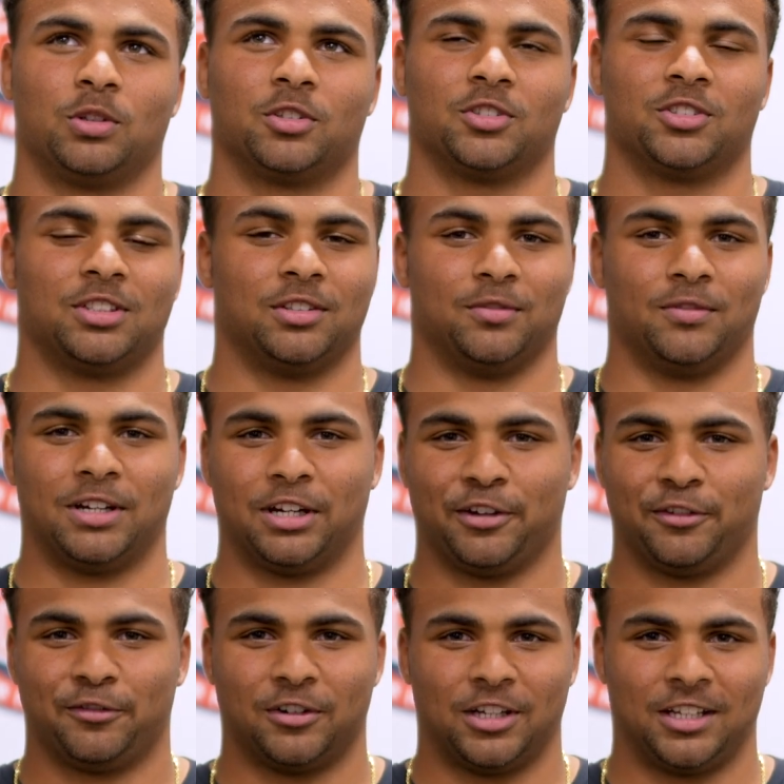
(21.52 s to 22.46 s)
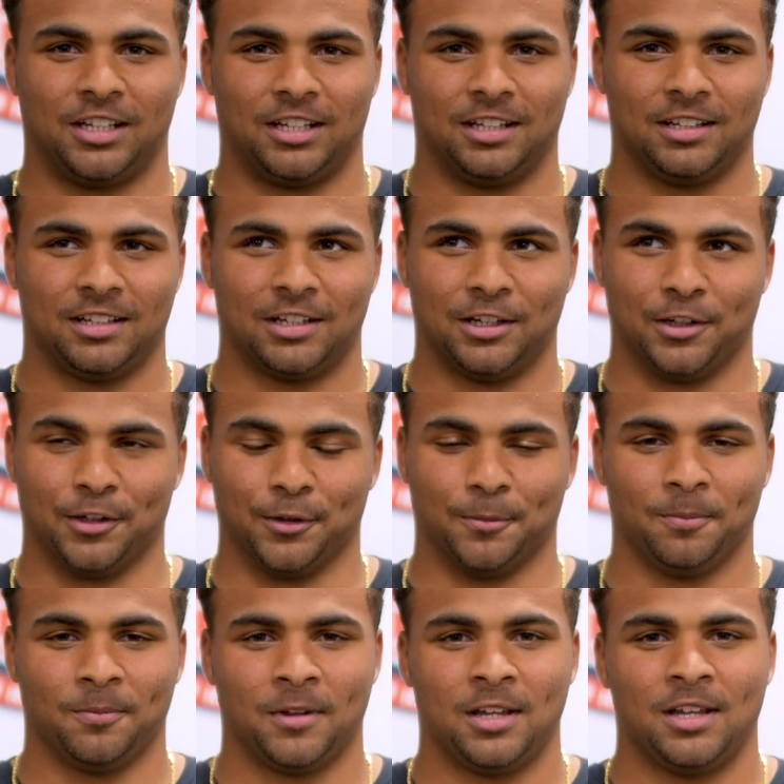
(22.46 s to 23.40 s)
Wilkerson is very funny.
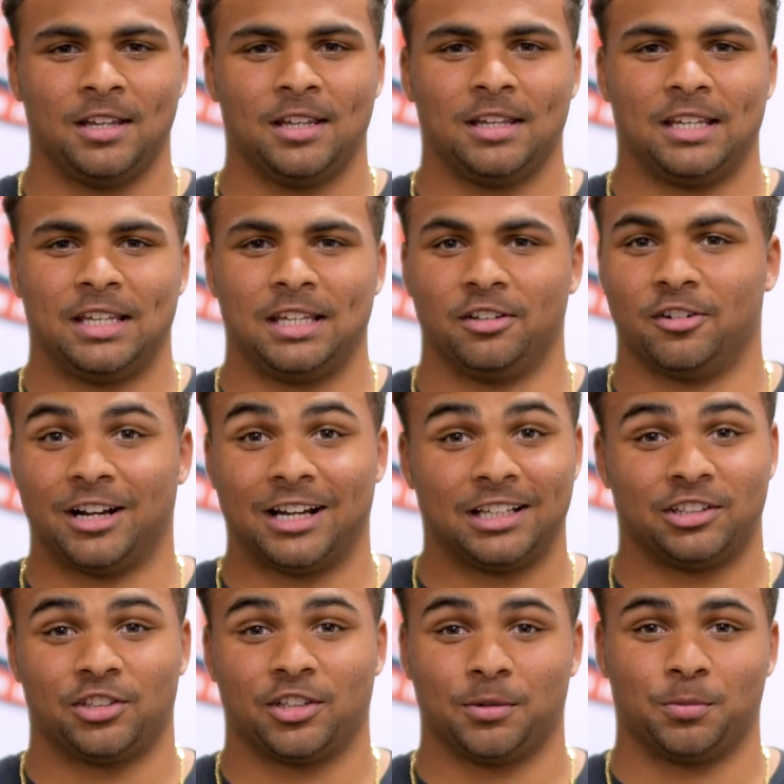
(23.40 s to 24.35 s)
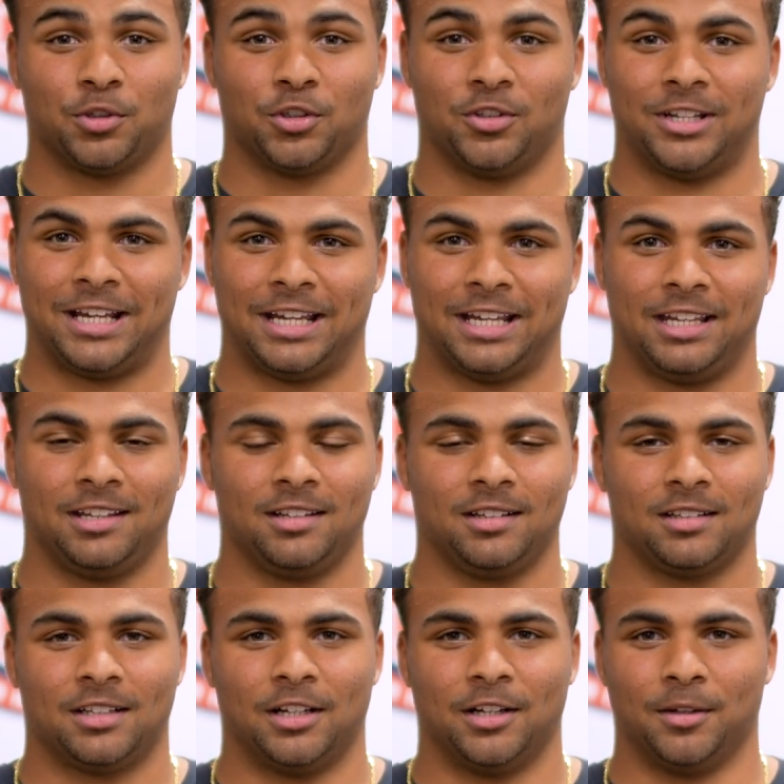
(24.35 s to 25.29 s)
Um, he lightens up your
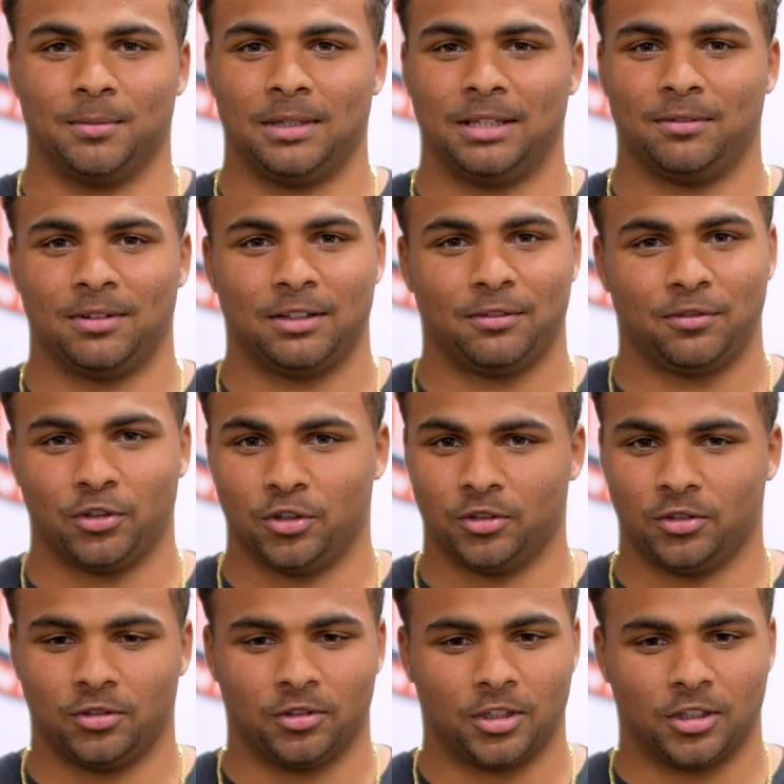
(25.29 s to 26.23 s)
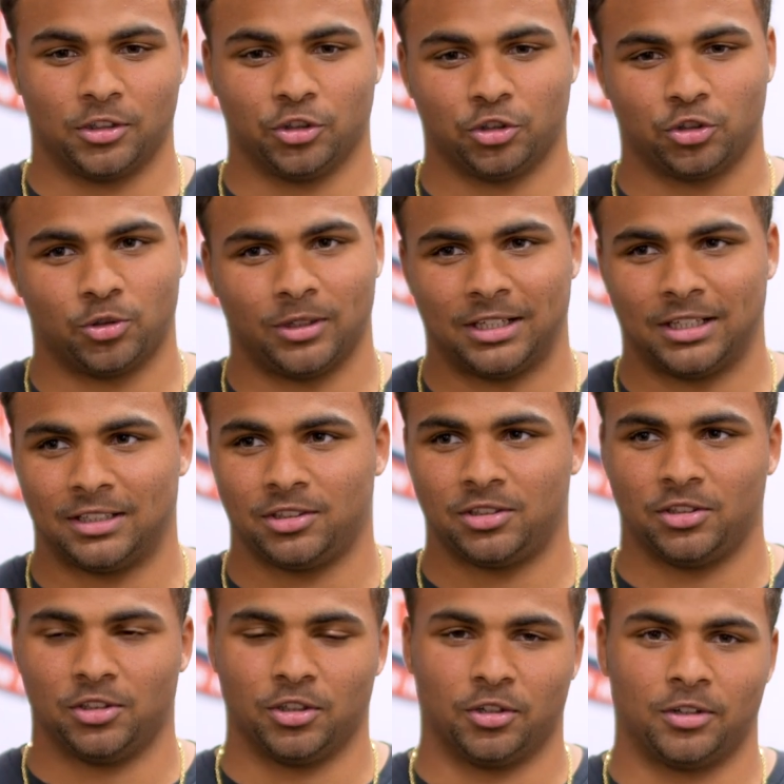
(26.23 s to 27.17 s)
day, um, even if you're under
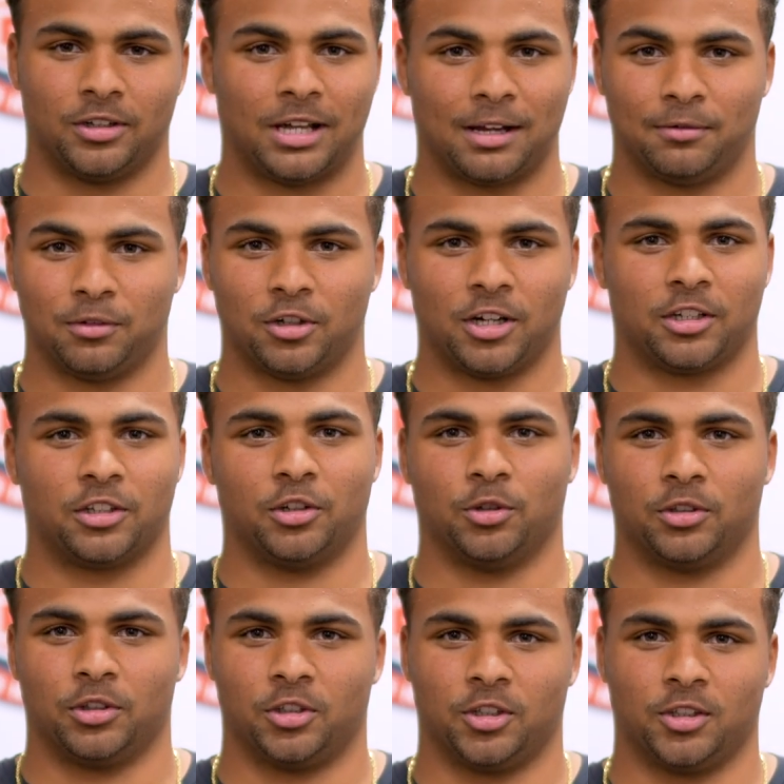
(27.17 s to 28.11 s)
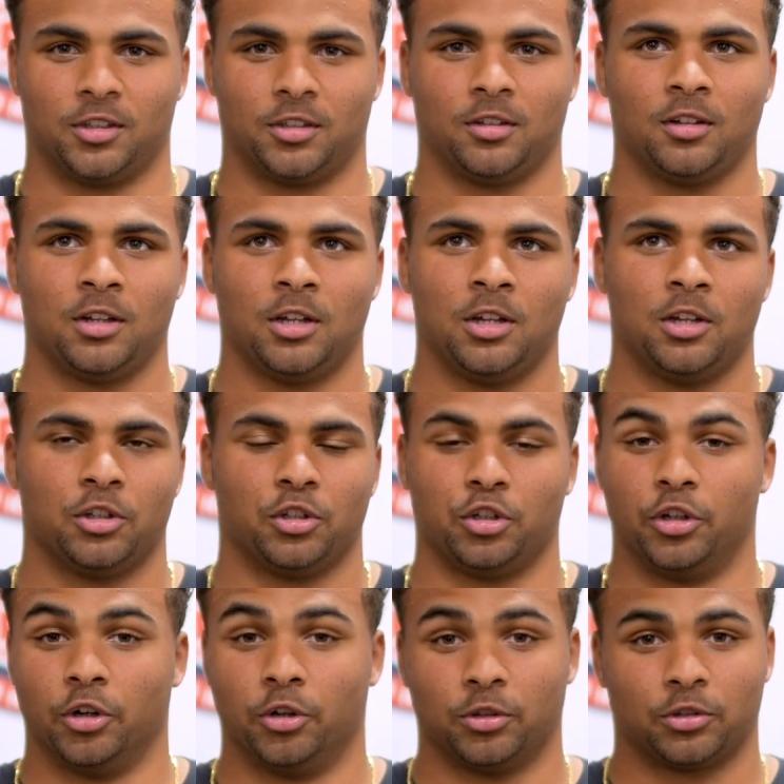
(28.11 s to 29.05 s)
stress, you know, have a lot going on,
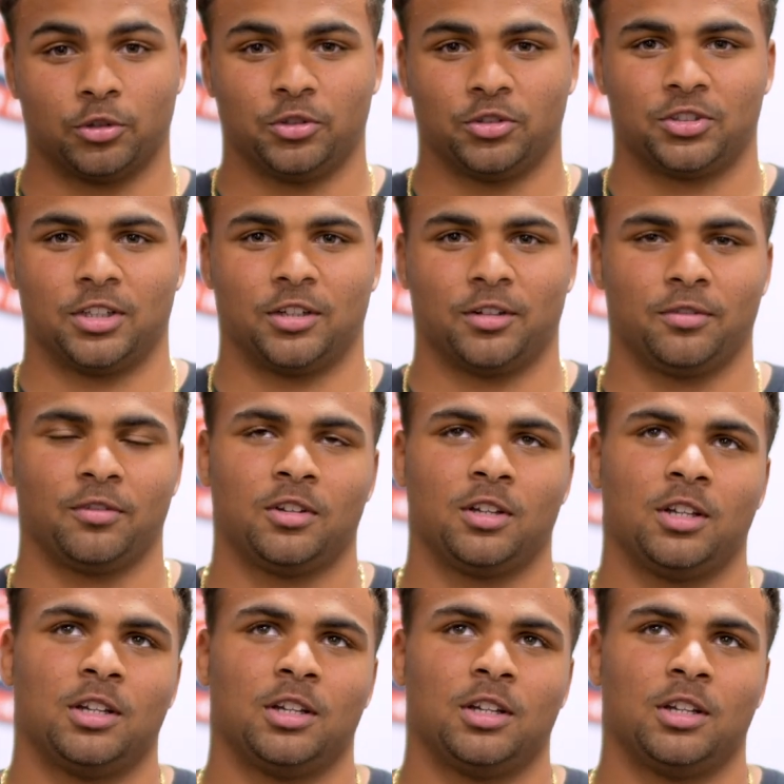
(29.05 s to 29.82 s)
you're going through stuff.